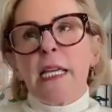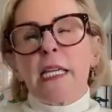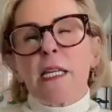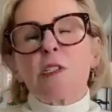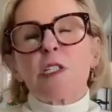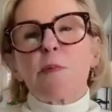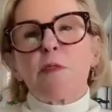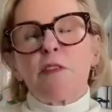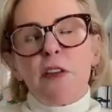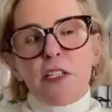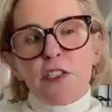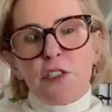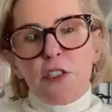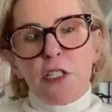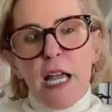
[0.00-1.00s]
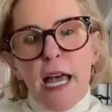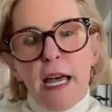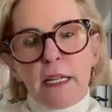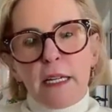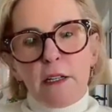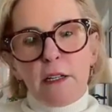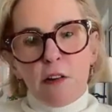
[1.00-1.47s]
He was a professor
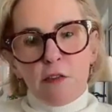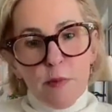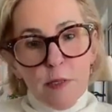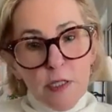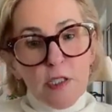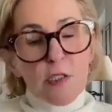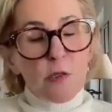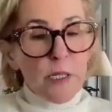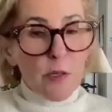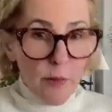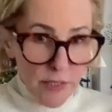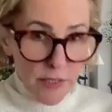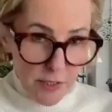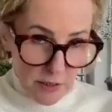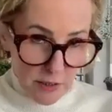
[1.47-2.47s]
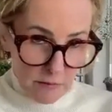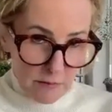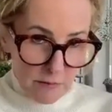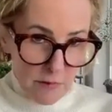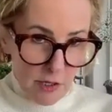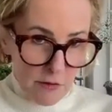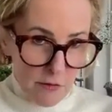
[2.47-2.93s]
at Harvard Business School. He went to
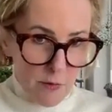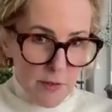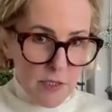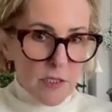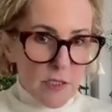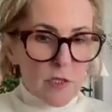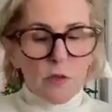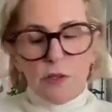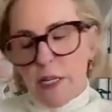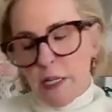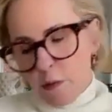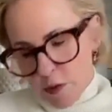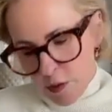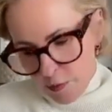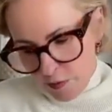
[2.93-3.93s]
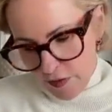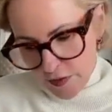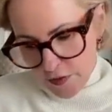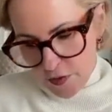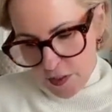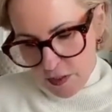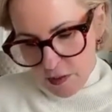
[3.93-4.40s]
Harvard Business School, and then he was a
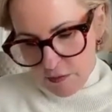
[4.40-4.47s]
professor there.